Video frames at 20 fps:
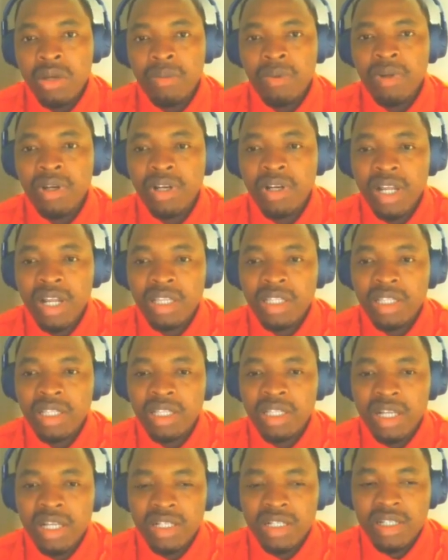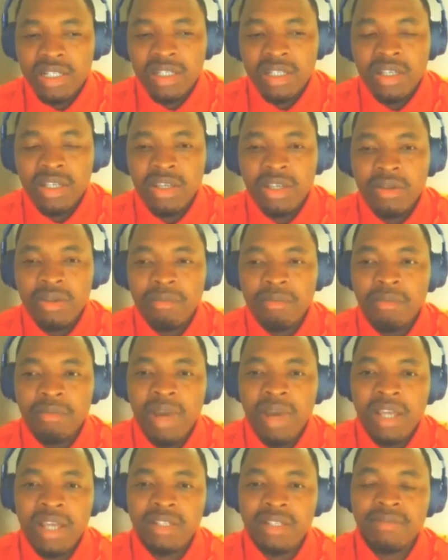one other thing that
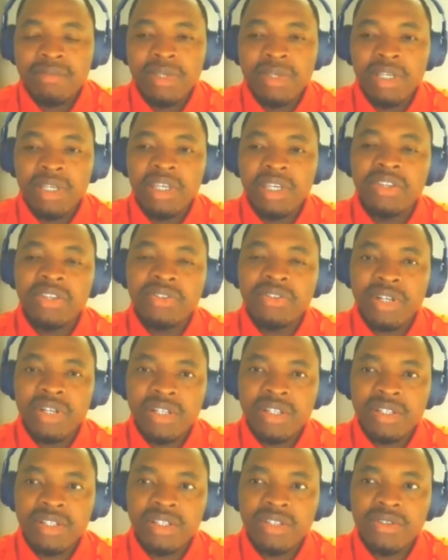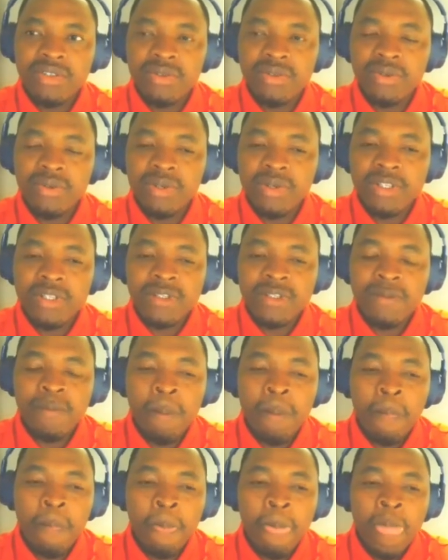might be interesting to you is,
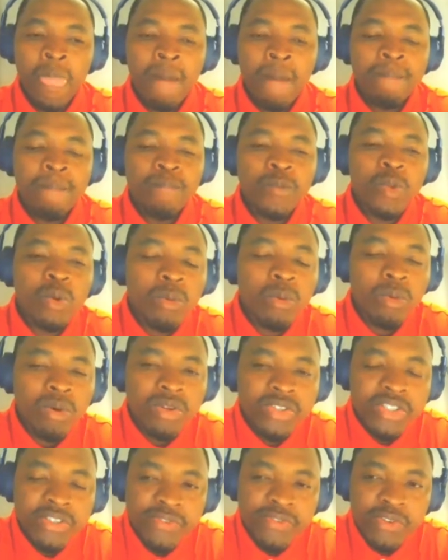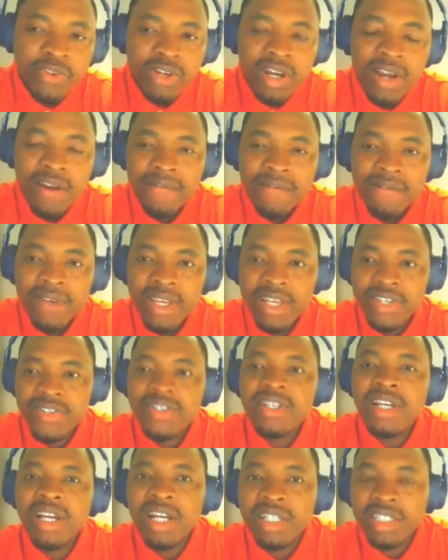what if you have a
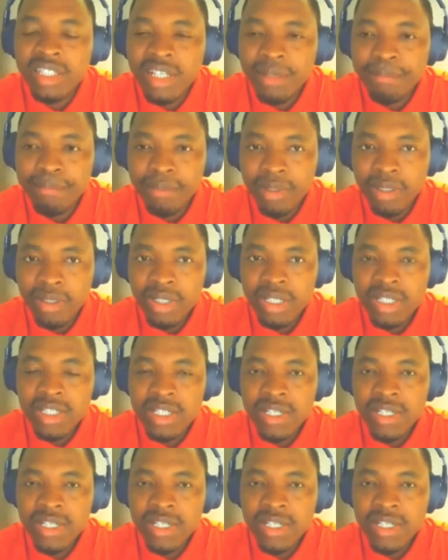scatter plot